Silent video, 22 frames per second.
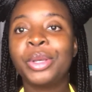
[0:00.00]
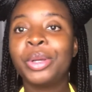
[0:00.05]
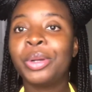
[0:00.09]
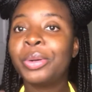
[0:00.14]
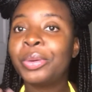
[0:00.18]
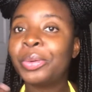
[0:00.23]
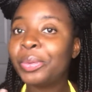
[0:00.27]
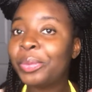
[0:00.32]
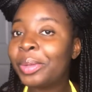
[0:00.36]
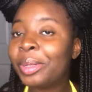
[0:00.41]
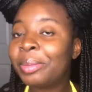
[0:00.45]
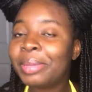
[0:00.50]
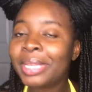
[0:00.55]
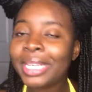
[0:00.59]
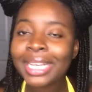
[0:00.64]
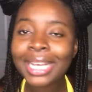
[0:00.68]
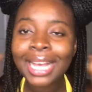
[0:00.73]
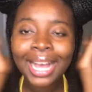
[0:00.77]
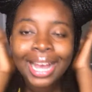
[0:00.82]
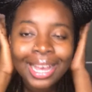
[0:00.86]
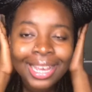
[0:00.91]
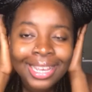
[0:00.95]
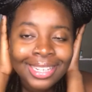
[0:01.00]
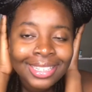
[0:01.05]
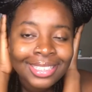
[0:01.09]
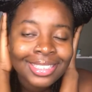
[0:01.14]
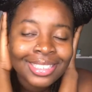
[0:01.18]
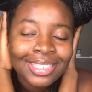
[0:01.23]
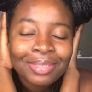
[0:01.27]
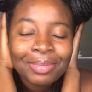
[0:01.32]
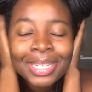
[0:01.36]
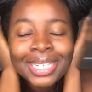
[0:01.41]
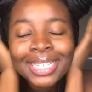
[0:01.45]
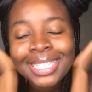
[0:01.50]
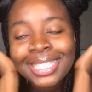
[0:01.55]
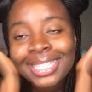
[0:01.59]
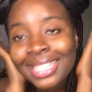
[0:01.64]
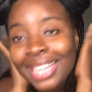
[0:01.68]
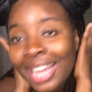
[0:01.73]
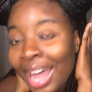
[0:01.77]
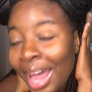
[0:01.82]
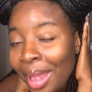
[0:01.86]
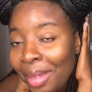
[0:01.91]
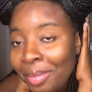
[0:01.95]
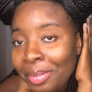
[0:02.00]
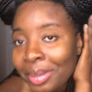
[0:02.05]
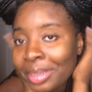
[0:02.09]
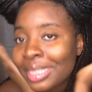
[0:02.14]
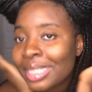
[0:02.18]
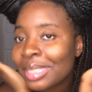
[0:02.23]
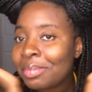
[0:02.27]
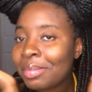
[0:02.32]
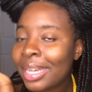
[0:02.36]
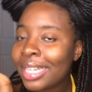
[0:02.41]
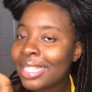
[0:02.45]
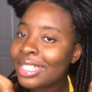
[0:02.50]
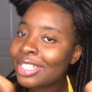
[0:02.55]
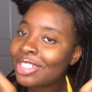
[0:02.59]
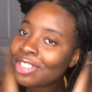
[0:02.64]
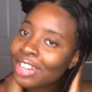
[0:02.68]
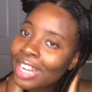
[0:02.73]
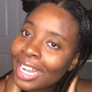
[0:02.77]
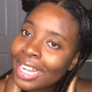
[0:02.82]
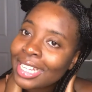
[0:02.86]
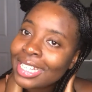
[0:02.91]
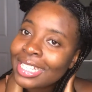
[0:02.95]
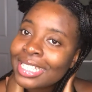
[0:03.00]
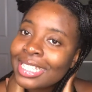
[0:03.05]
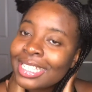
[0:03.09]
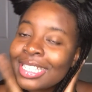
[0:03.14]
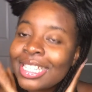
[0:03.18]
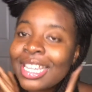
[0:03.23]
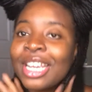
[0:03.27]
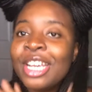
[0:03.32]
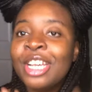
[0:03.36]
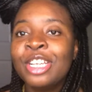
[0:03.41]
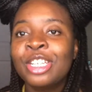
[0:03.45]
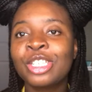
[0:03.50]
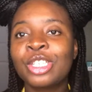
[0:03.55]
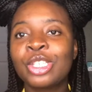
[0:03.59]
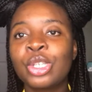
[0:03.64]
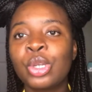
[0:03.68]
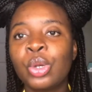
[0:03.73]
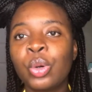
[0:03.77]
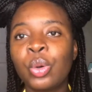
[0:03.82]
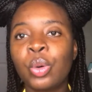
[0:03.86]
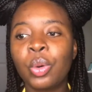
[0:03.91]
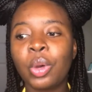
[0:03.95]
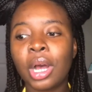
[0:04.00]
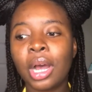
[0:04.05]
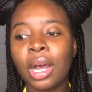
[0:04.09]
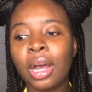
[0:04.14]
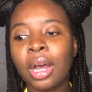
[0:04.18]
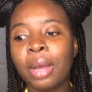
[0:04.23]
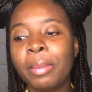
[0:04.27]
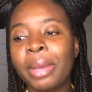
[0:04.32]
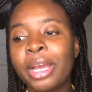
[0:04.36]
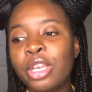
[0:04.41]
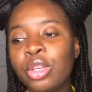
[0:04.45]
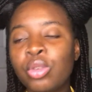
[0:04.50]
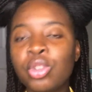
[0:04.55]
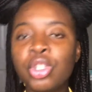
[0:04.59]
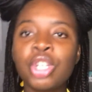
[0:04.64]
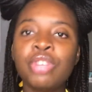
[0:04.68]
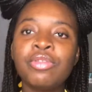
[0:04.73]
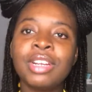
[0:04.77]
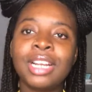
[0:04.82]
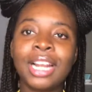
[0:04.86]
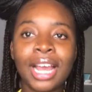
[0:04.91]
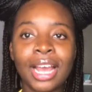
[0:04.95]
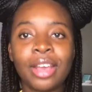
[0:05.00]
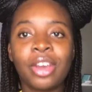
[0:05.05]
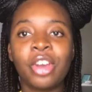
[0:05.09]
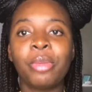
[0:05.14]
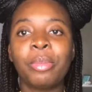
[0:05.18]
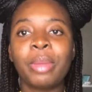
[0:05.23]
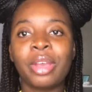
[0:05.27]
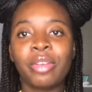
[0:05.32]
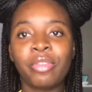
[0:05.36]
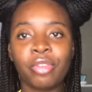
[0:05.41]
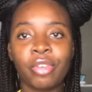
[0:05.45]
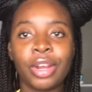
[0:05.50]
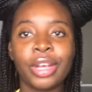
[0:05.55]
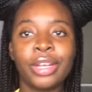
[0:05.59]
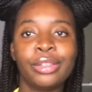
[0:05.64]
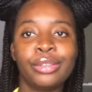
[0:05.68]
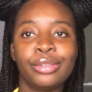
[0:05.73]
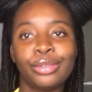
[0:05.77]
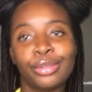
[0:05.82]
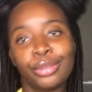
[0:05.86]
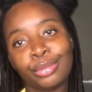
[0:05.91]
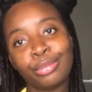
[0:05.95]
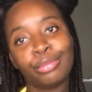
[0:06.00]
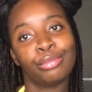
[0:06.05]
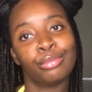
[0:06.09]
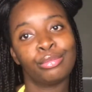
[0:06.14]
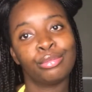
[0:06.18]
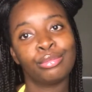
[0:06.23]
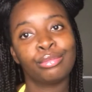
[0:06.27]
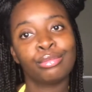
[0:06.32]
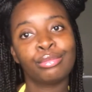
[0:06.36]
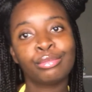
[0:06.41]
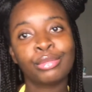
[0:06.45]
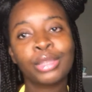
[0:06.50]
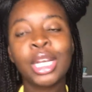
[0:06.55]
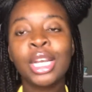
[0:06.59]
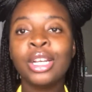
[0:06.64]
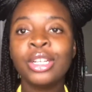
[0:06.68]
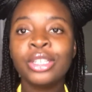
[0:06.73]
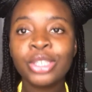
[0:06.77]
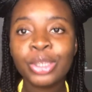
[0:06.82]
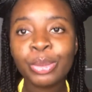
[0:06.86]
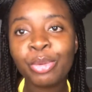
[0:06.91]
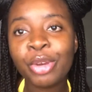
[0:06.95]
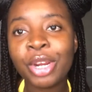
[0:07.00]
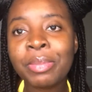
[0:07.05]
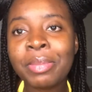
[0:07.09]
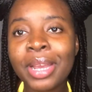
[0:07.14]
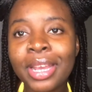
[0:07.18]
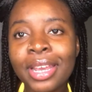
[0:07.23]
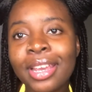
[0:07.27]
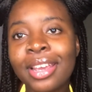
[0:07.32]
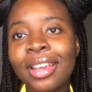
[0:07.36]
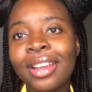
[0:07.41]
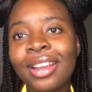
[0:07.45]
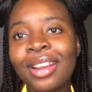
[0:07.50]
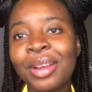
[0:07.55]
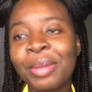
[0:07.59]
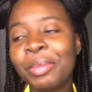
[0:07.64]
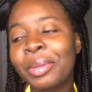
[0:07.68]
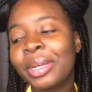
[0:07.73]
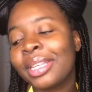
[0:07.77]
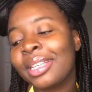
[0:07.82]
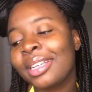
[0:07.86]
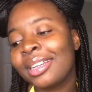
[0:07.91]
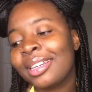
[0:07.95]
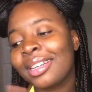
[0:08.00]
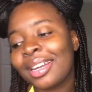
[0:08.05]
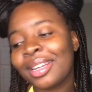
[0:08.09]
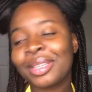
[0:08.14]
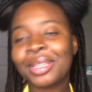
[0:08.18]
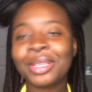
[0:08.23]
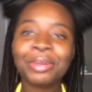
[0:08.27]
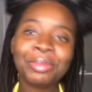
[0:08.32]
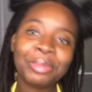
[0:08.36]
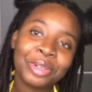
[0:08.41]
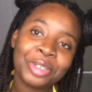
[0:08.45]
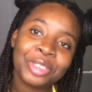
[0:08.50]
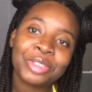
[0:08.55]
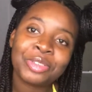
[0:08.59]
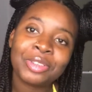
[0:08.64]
who will be kind to my scalp and to my strands. So I usually rely on my friends to braid my hair, but they're not the most